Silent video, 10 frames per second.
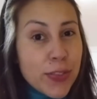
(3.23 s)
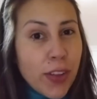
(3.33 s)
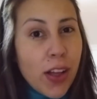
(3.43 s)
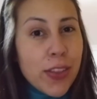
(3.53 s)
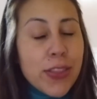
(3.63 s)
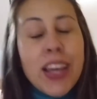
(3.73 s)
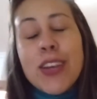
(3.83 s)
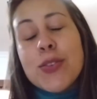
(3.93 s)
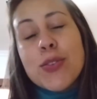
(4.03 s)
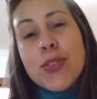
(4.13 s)
of all,
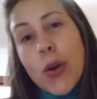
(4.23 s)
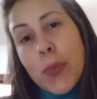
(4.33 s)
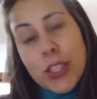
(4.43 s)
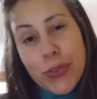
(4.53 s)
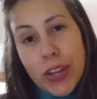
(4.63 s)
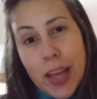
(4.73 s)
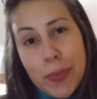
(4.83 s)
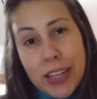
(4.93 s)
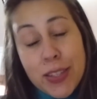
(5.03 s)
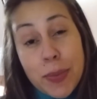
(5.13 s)
thank you so much for
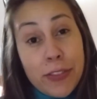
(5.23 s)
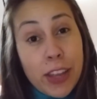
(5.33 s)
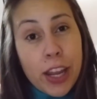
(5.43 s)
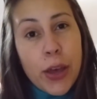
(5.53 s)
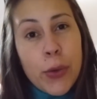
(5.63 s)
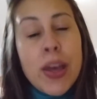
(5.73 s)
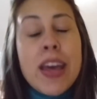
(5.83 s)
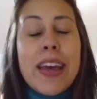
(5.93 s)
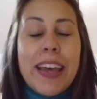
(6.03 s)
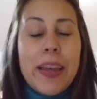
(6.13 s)
coming to my video.
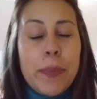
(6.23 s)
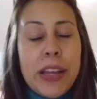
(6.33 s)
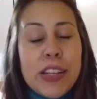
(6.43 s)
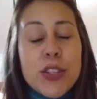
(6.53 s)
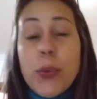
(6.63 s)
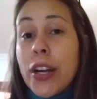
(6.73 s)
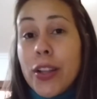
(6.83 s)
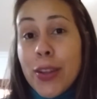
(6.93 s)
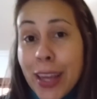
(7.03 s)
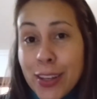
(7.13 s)
It means you are
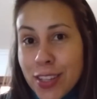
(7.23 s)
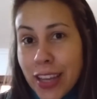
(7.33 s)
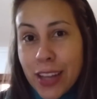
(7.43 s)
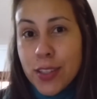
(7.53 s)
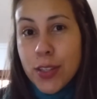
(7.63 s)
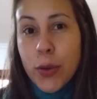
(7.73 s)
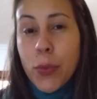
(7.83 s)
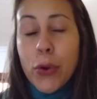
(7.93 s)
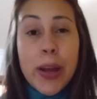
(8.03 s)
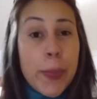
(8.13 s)
looking to get to know more